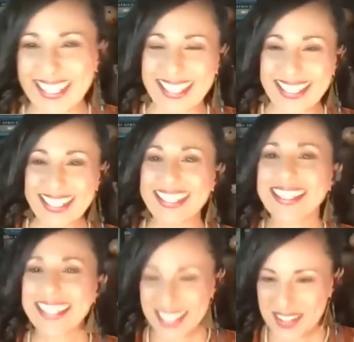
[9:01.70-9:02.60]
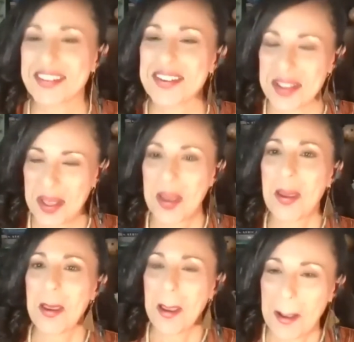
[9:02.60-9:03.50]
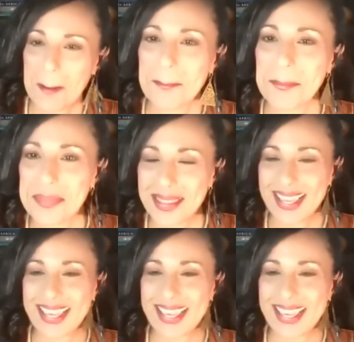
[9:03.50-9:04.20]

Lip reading: vaccine. He is on